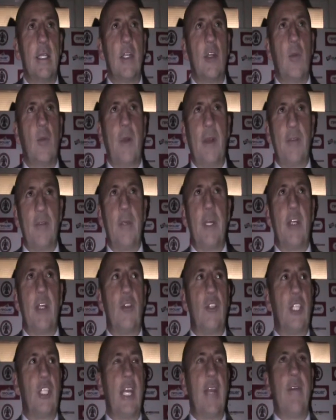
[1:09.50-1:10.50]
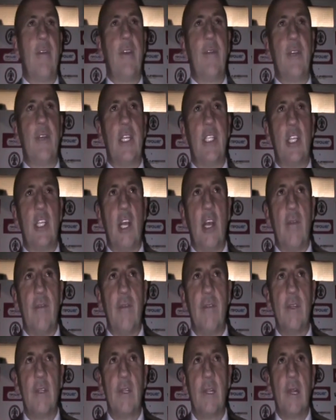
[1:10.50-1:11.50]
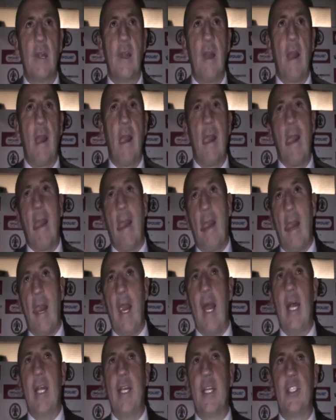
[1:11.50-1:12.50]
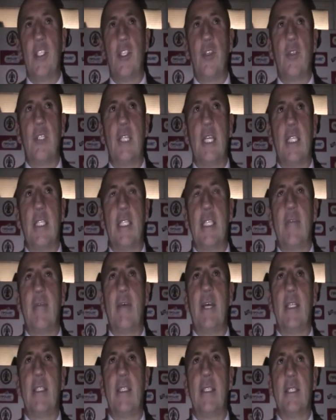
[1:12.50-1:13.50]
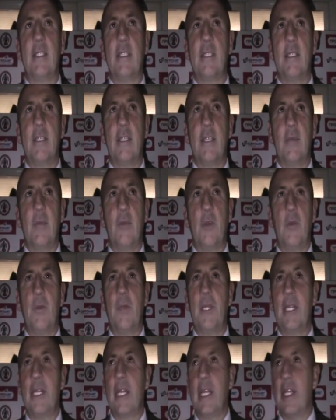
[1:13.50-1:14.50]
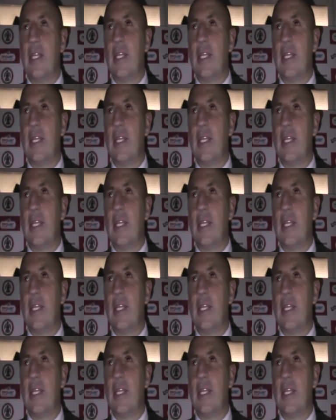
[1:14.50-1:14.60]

You know, Bob's made a good save in the first half, and the two chances they've had have probably been